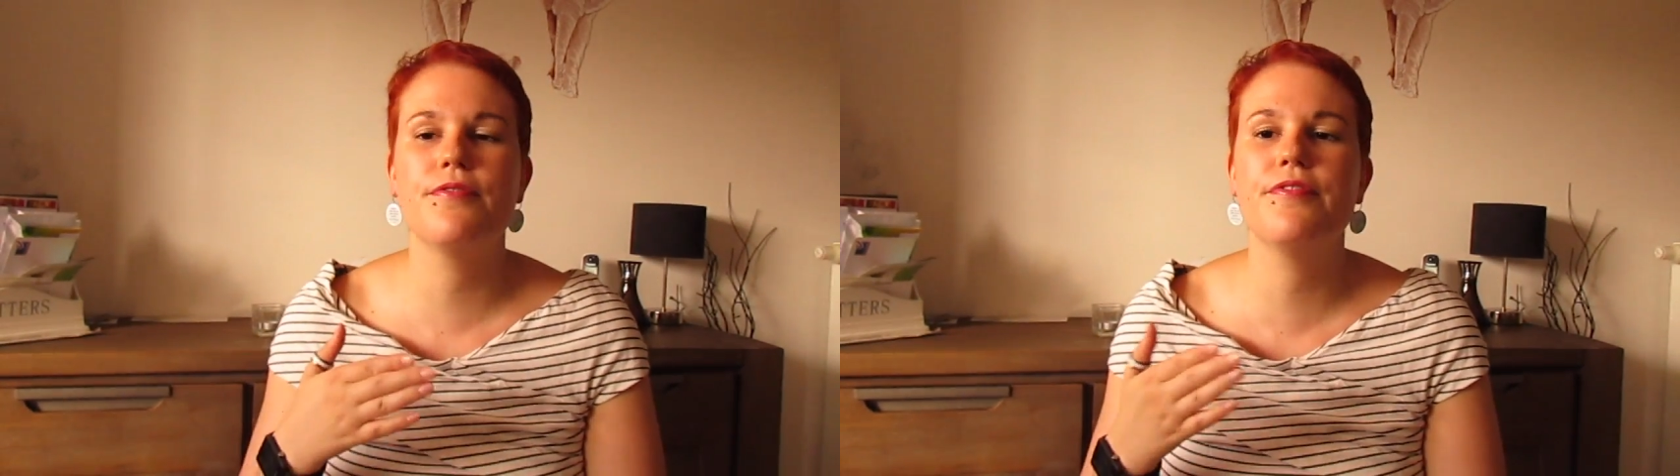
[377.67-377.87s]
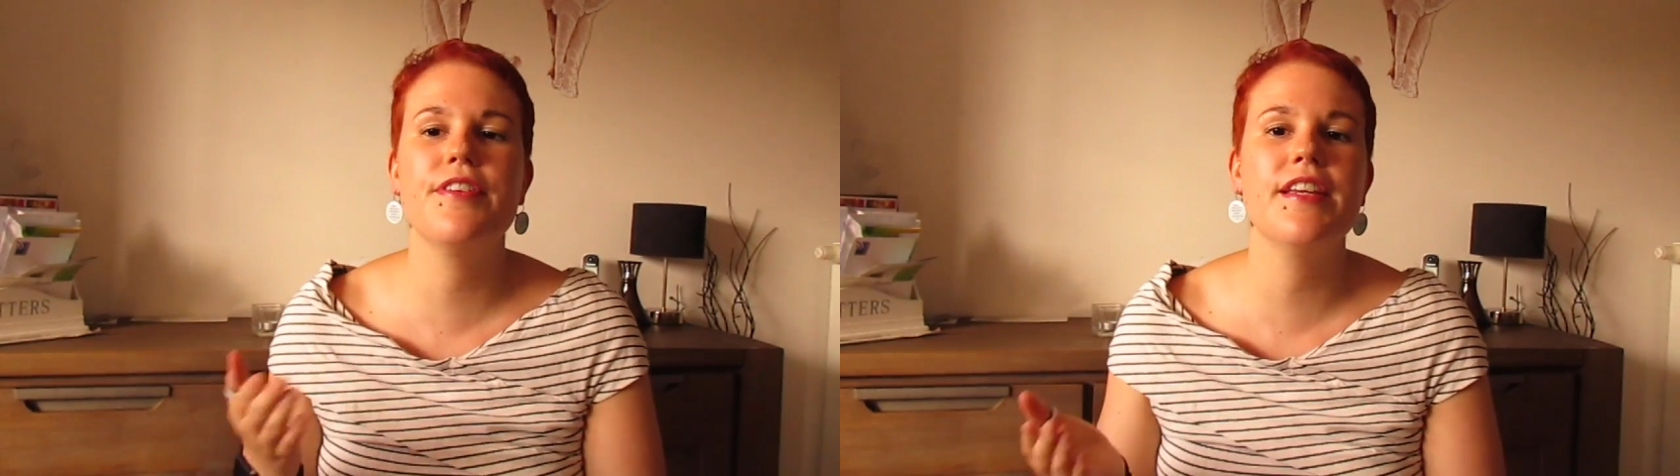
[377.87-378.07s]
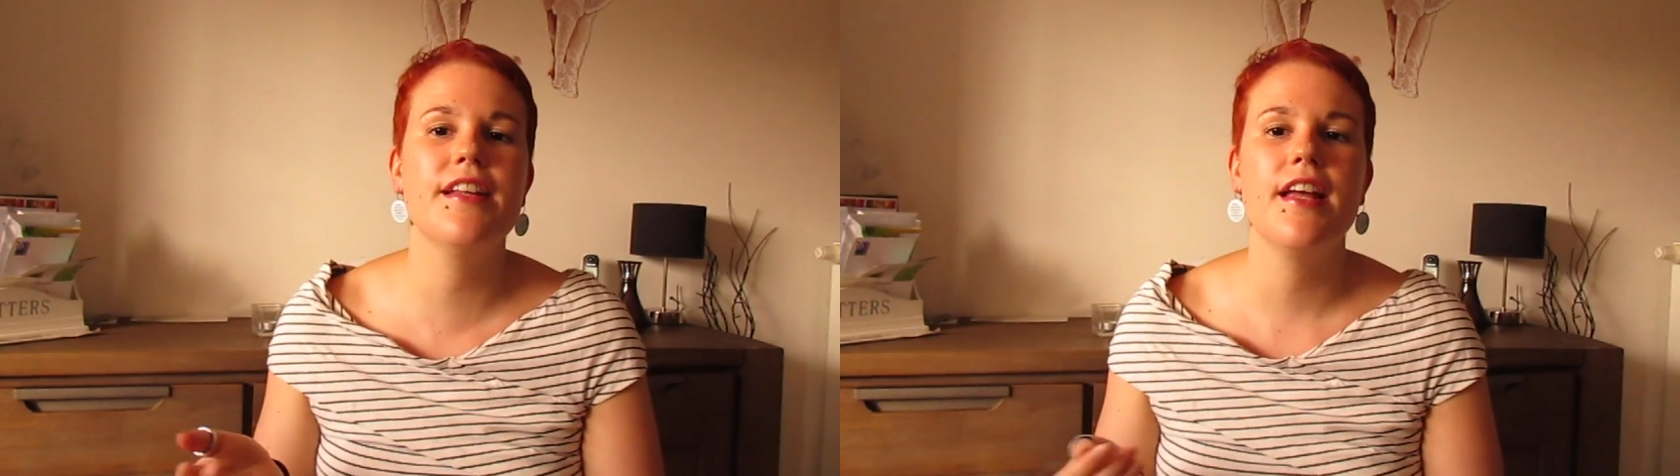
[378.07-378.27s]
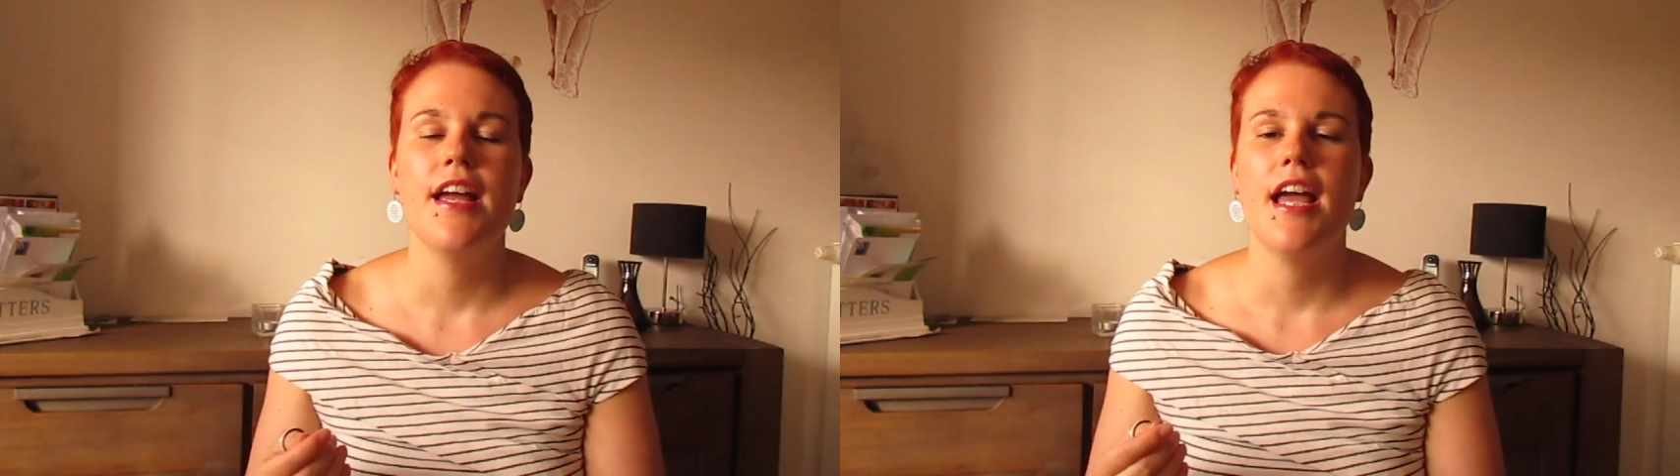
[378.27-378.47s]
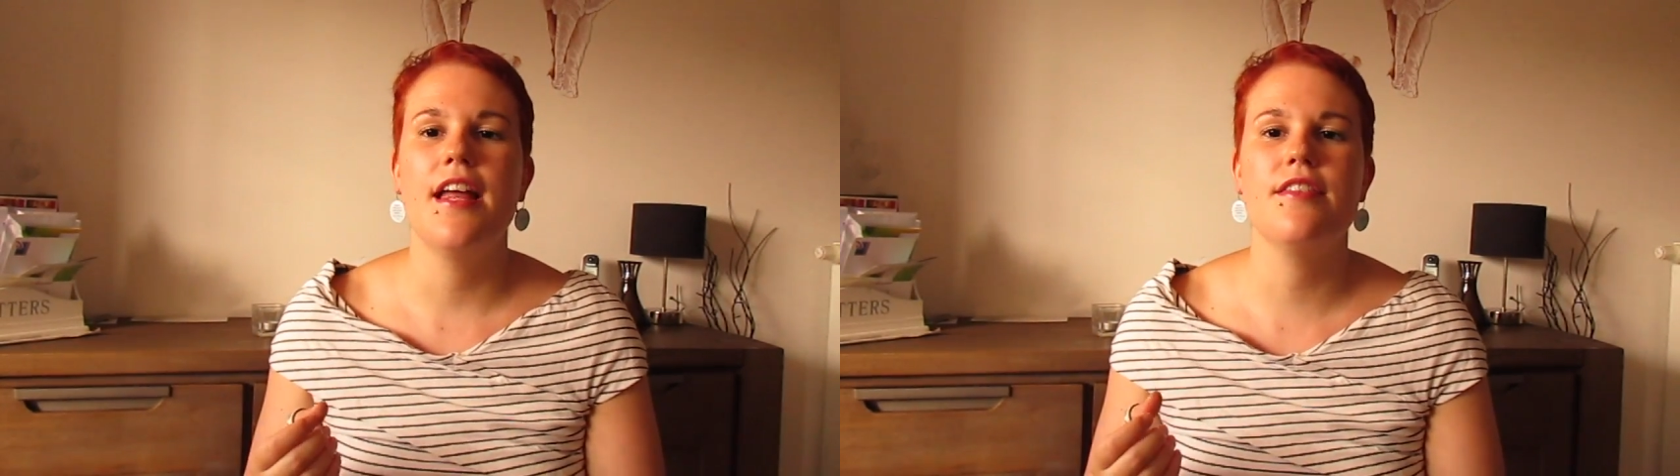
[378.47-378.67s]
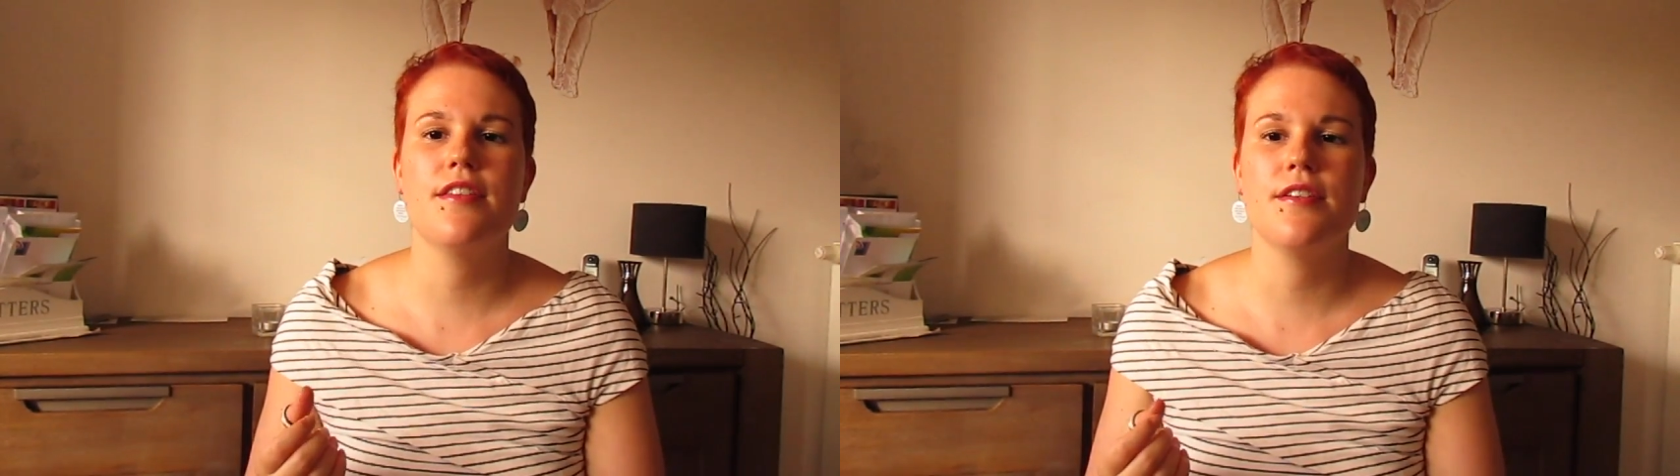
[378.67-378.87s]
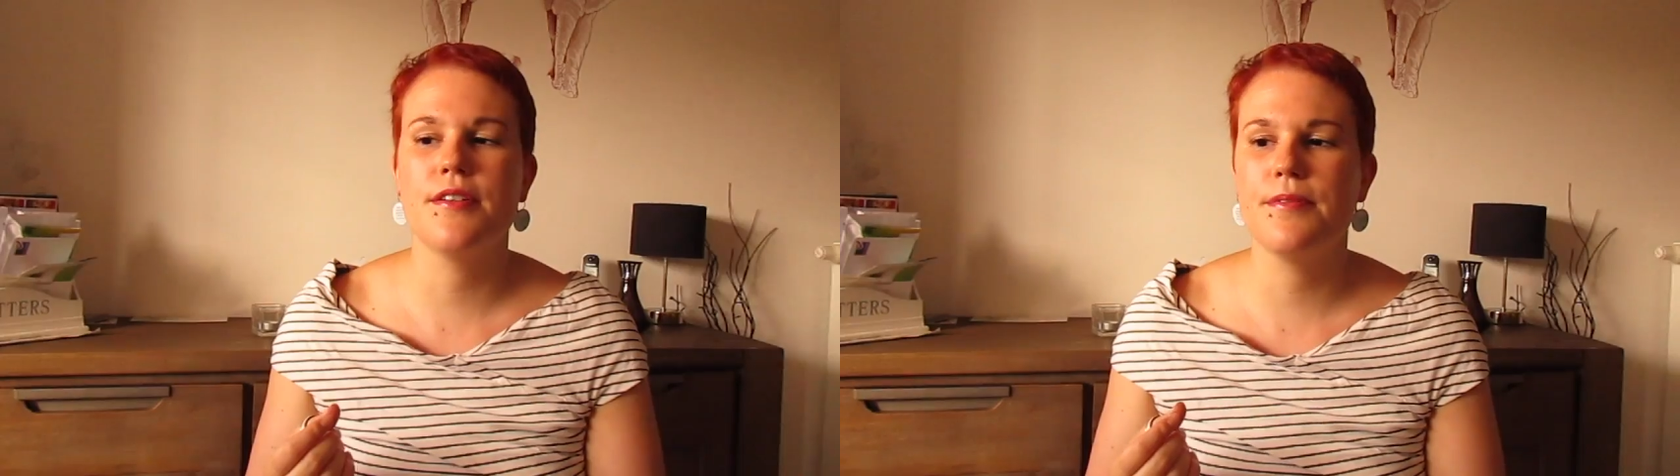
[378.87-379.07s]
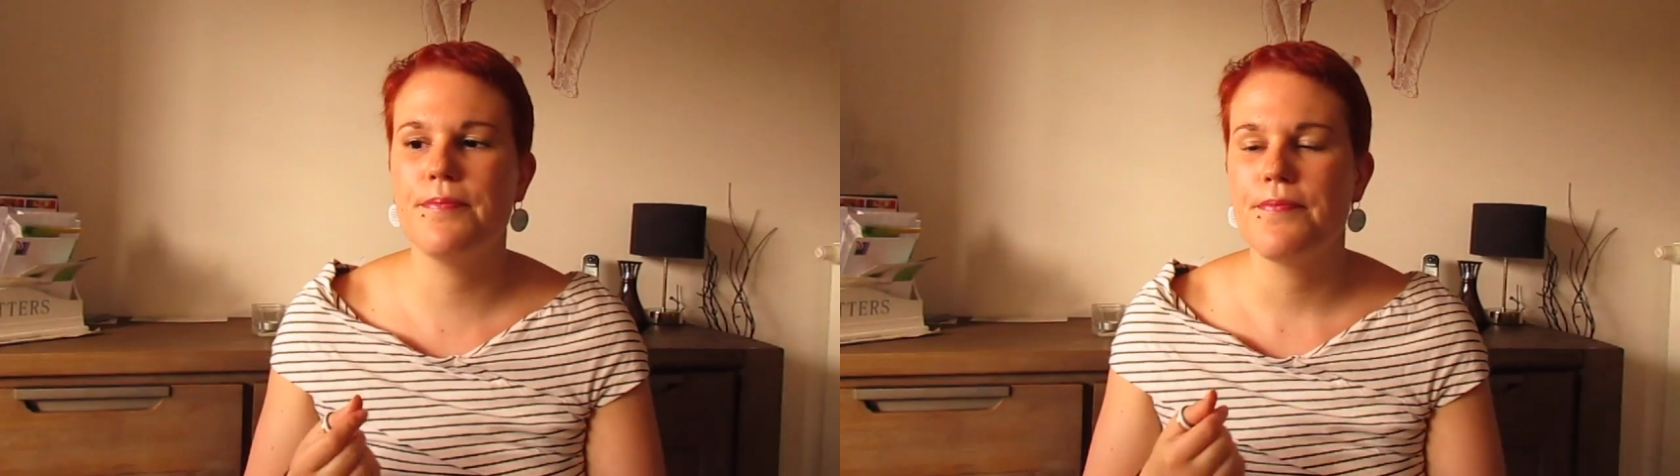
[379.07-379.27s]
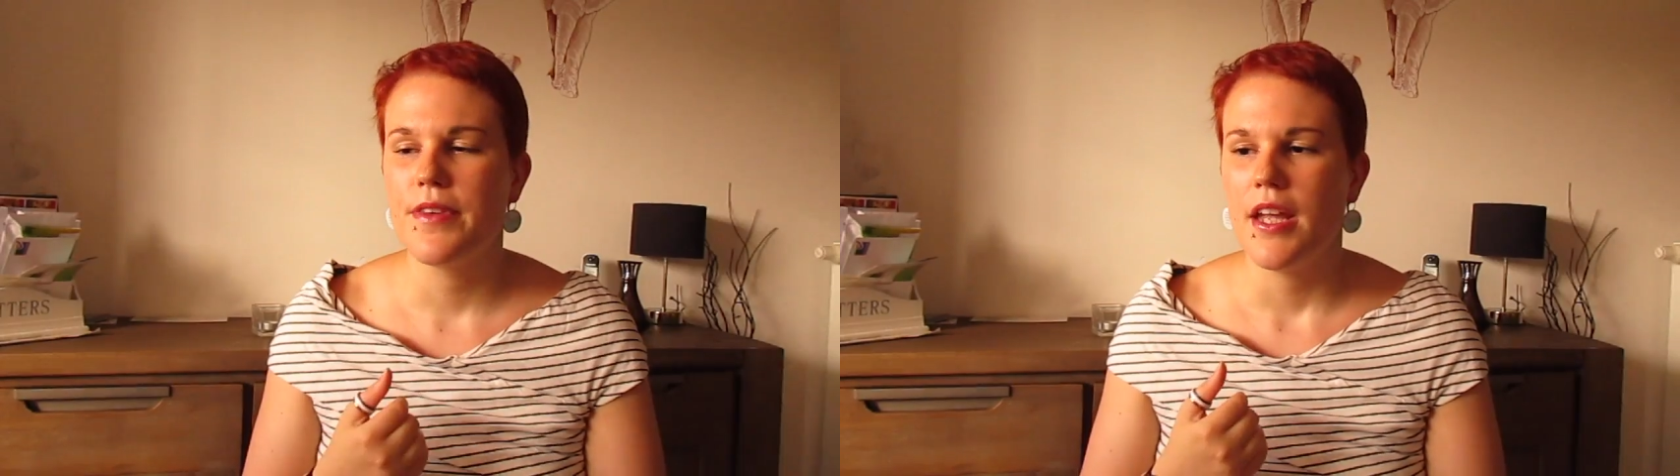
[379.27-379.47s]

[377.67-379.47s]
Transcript: feel, and the